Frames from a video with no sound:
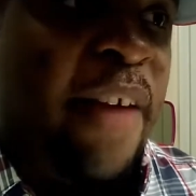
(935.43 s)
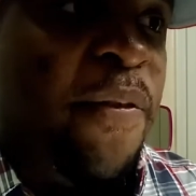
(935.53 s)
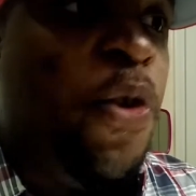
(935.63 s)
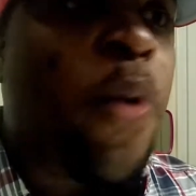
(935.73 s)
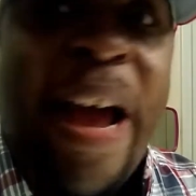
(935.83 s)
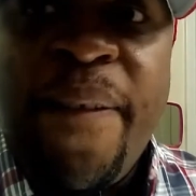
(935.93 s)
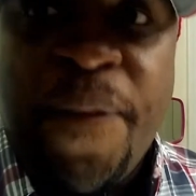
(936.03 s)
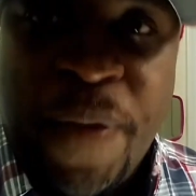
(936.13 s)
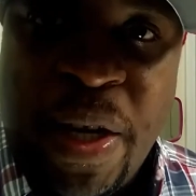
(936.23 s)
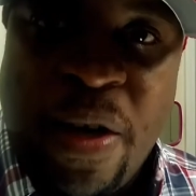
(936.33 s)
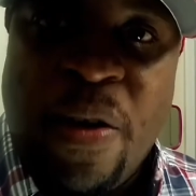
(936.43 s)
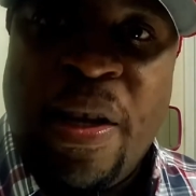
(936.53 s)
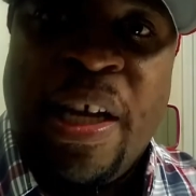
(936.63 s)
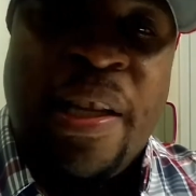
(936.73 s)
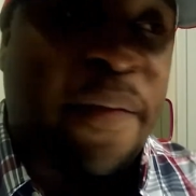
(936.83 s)
If you have
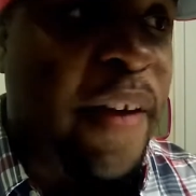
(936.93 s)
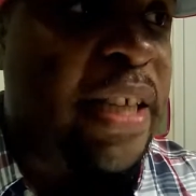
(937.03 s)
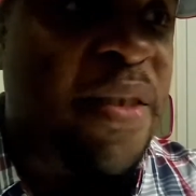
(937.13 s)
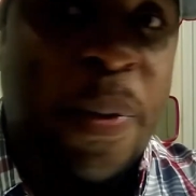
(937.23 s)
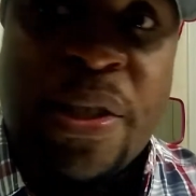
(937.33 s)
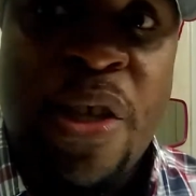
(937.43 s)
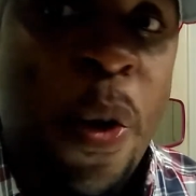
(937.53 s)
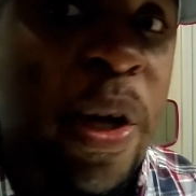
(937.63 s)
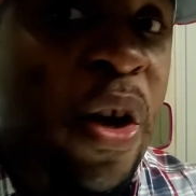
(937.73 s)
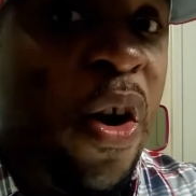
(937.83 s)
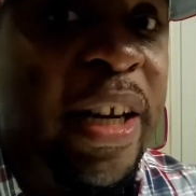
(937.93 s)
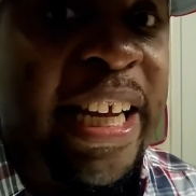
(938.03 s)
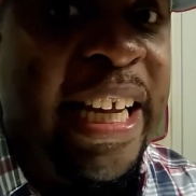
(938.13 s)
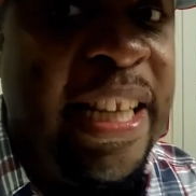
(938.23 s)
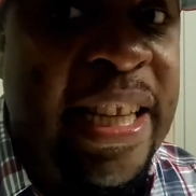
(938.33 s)
fear in the face of what's going
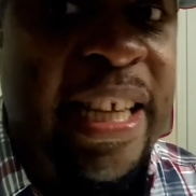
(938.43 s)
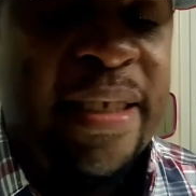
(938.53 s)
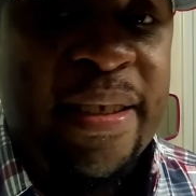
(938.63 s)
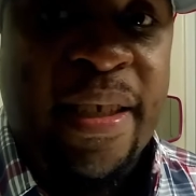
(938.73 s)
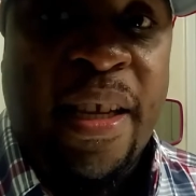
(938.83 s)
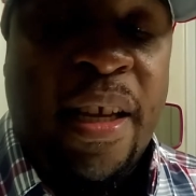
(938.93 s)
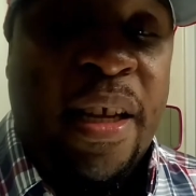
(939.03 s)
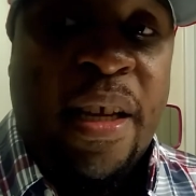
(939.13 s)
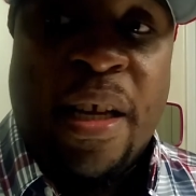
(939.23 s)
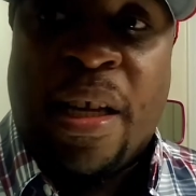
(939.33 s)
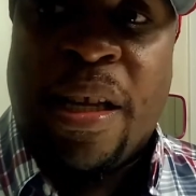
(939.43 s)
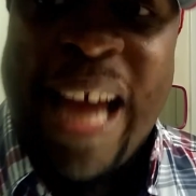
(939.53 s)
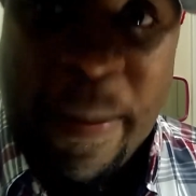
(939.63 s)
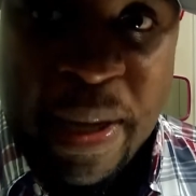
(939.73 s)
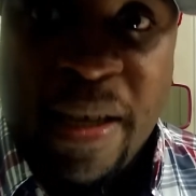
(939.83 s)
on in this
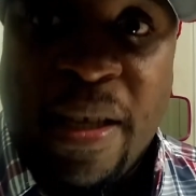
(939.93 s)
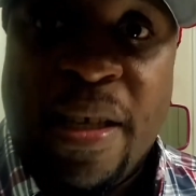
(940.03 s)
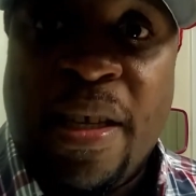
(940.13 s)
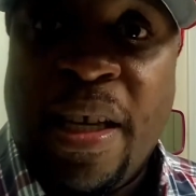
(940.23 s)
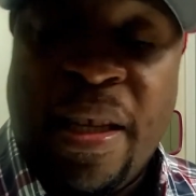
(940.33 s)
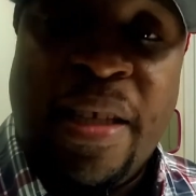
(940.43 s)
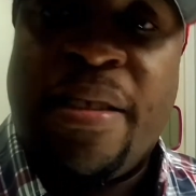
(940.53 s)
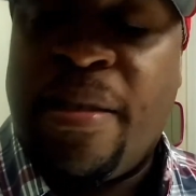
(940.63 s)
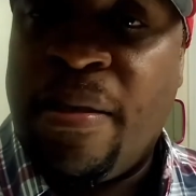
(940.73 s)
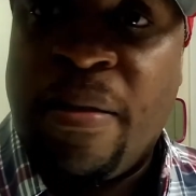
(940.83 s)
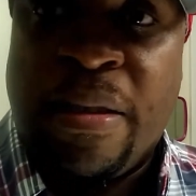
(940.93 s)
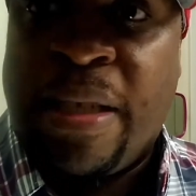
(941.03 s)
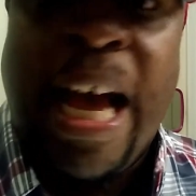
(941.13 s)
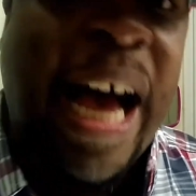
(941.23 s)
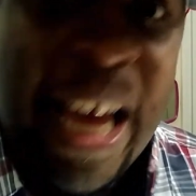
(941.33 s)
climate, in this
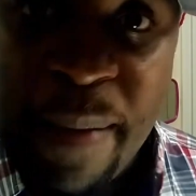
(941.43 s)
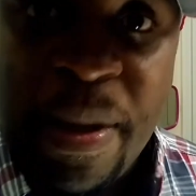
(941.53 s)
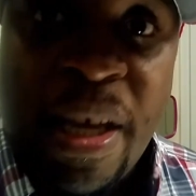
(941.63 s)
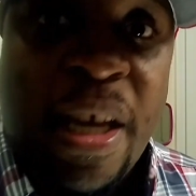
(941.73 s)
time,